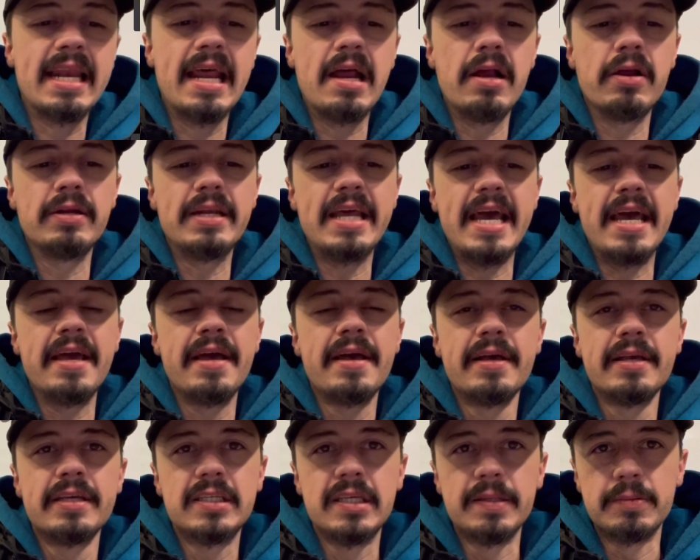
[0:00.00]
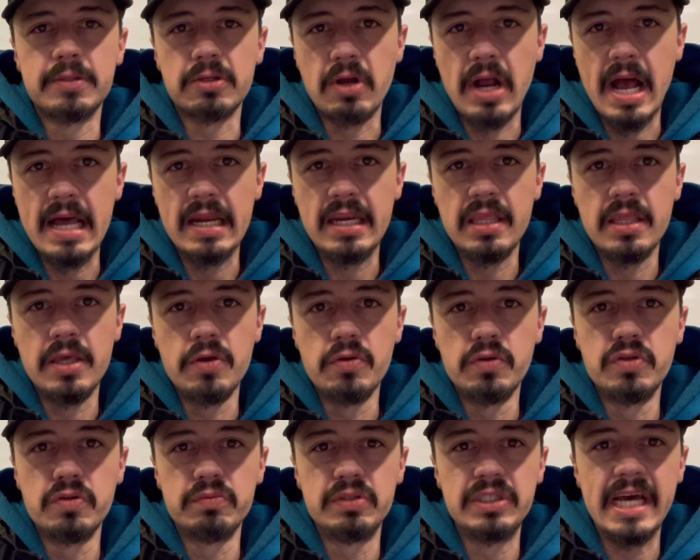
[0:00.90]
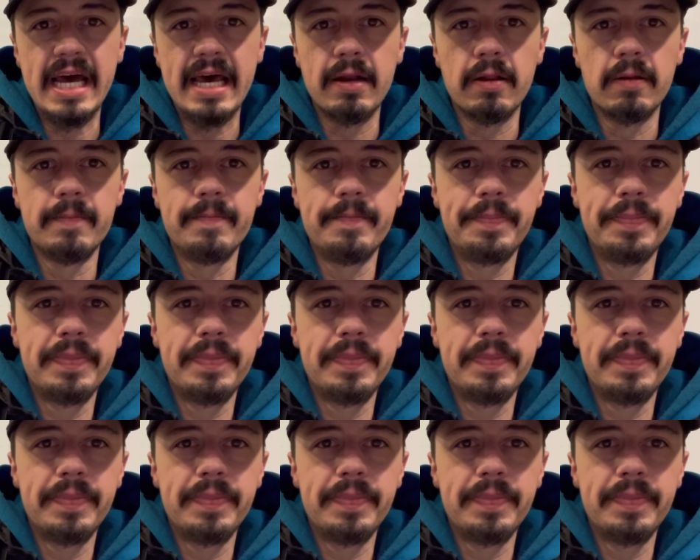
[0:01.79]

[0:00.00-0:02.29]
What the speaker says: out of your day. Subscribe to the YouTube channel.